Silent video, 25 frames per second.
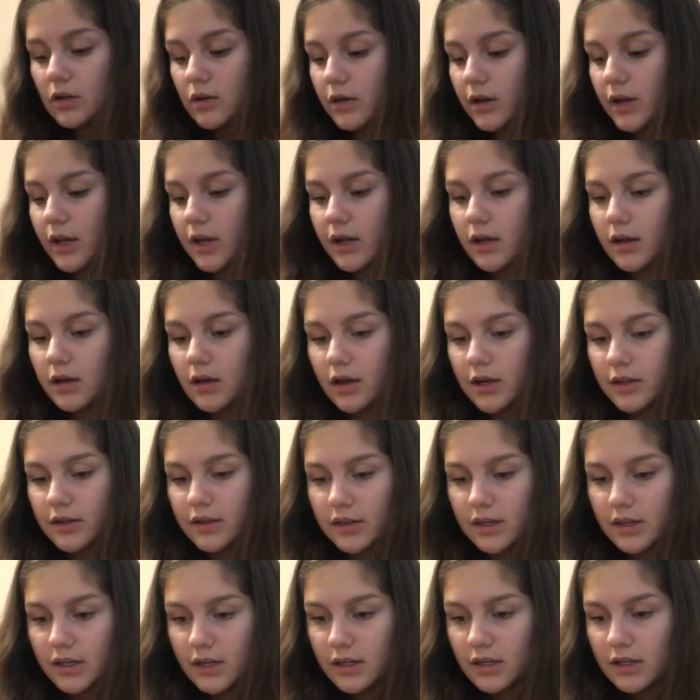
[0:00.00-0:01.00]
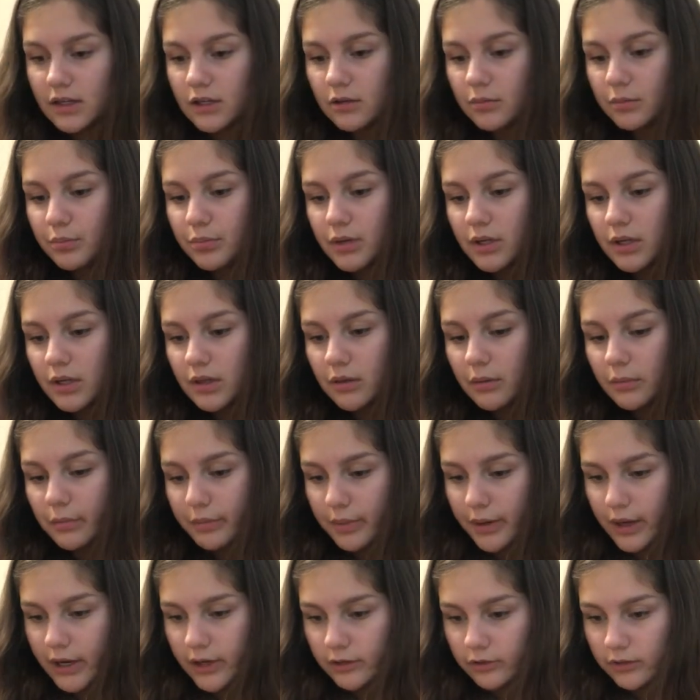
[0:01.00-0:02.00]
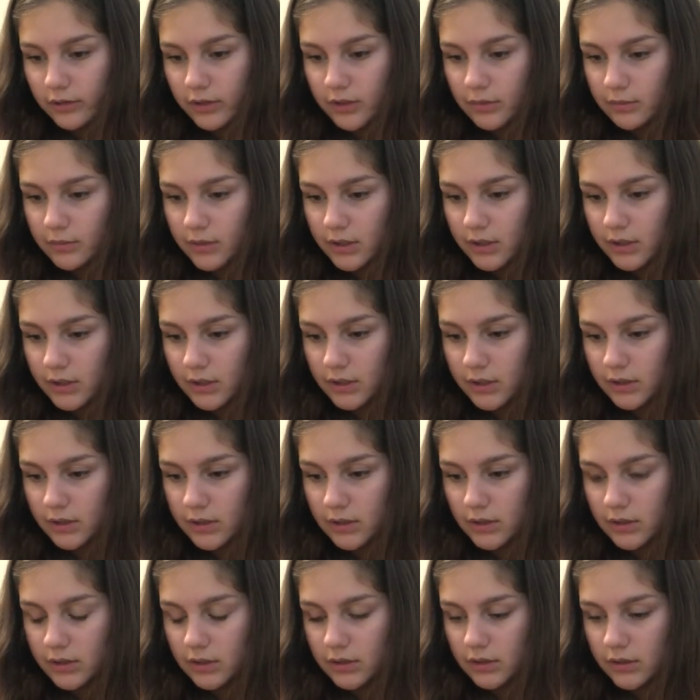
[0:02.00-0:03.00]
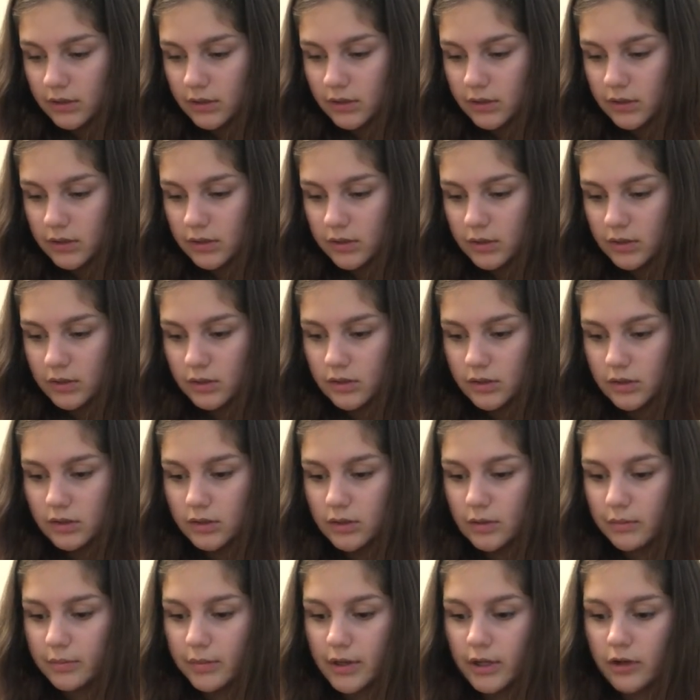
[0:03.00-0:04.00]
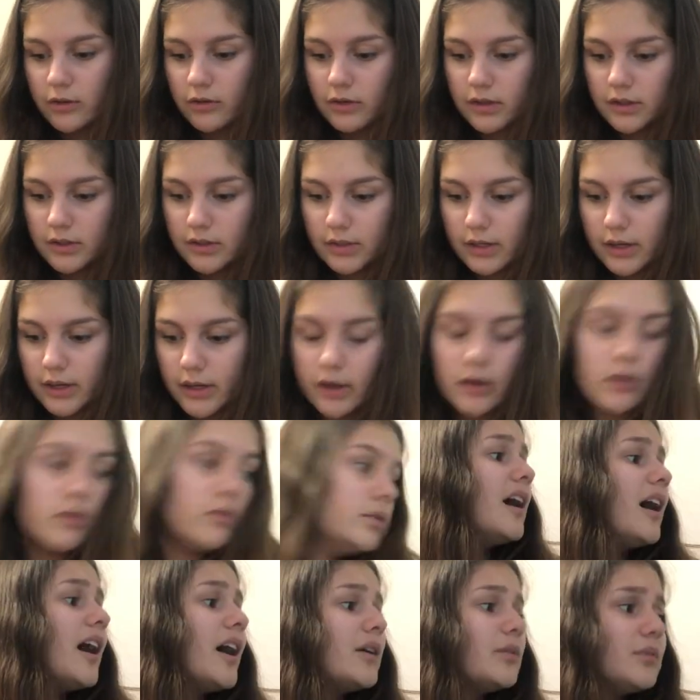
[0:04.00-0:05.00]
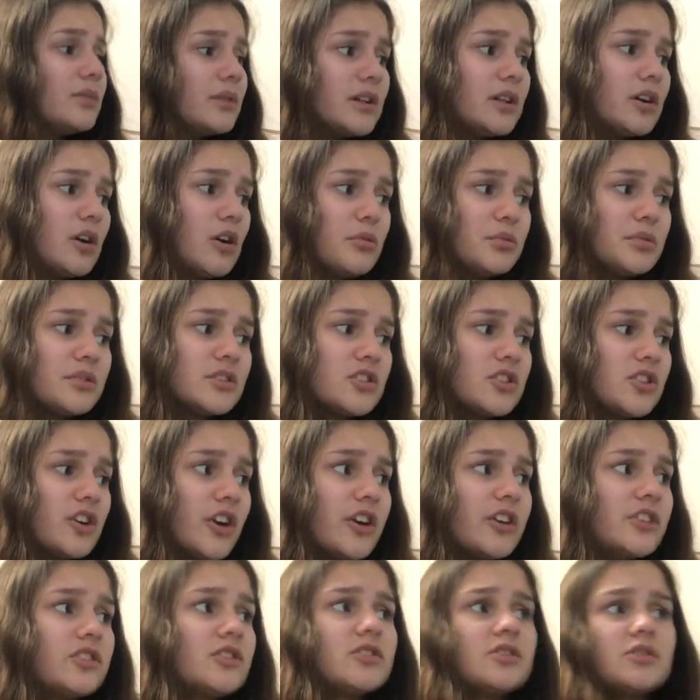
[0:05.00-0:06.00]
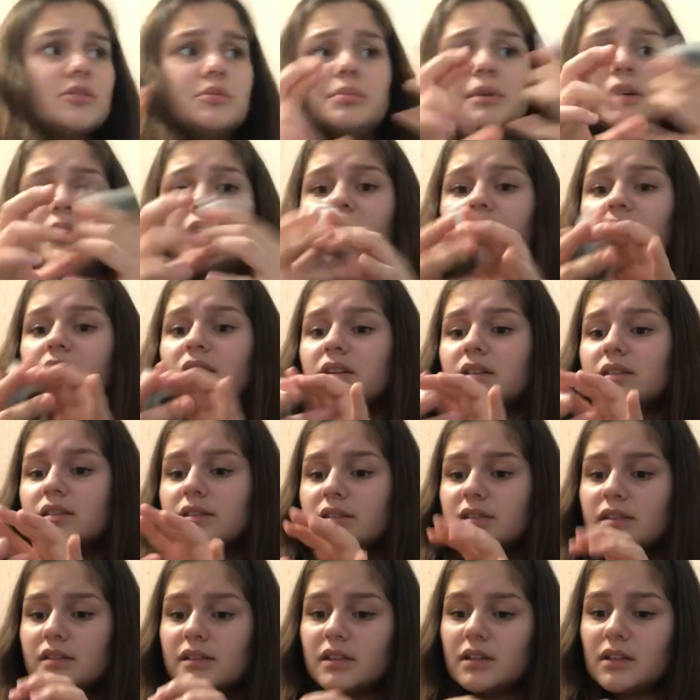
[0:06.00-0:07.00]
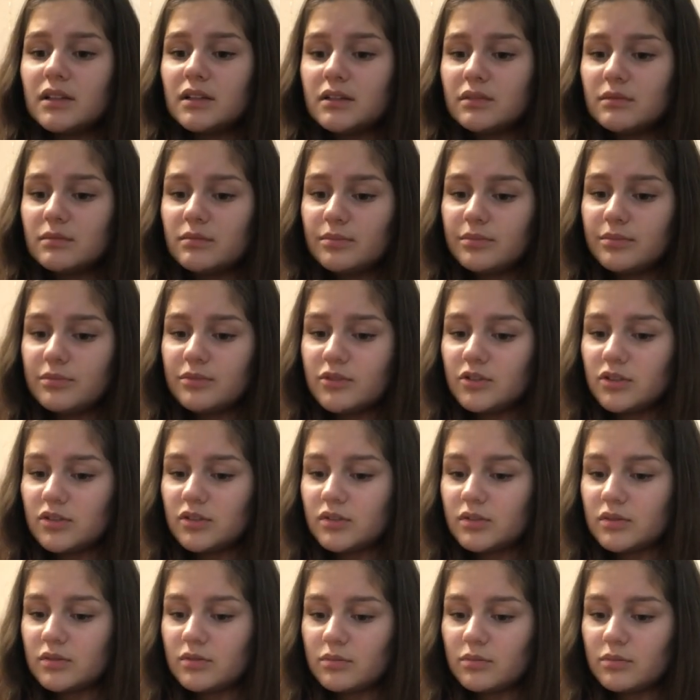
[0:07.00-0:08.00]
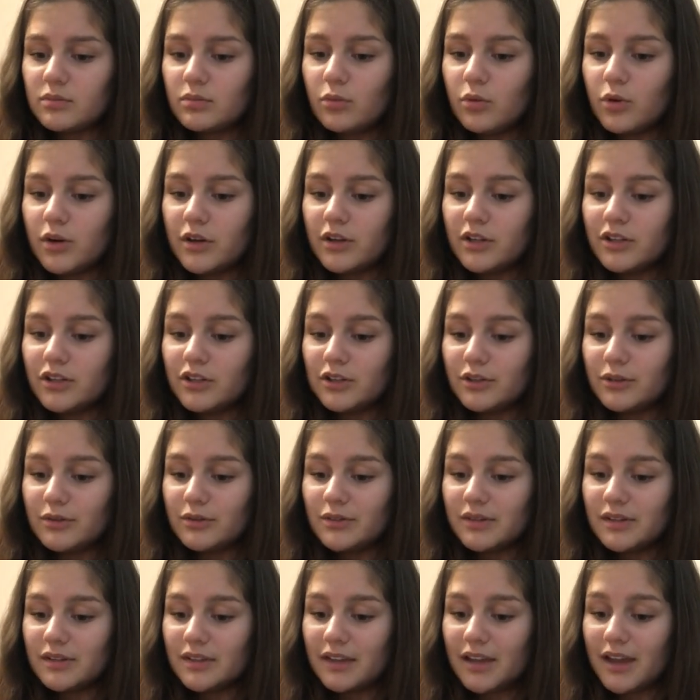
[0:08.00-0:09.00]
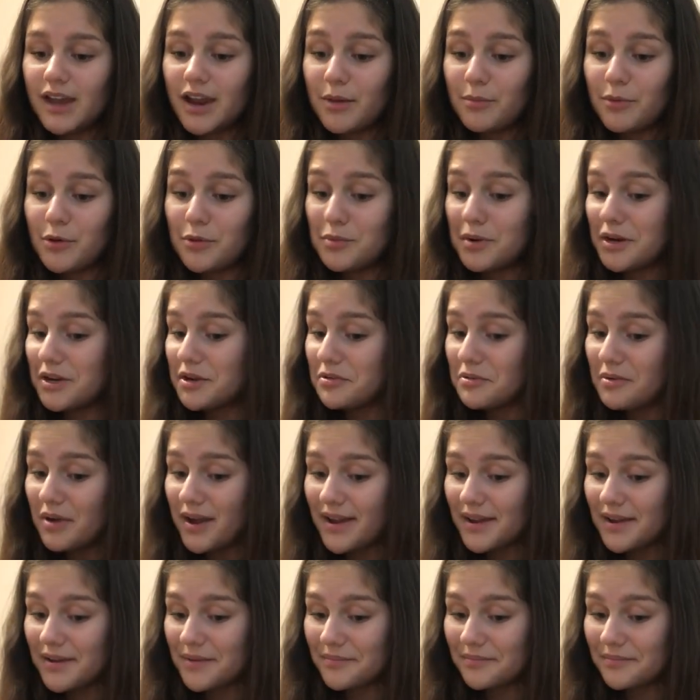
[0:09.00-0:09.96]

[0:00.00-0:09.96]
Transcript: Okay, I think I need to put in the battery because the battery is out. I really hope it's charged because I just want to use the camera right away.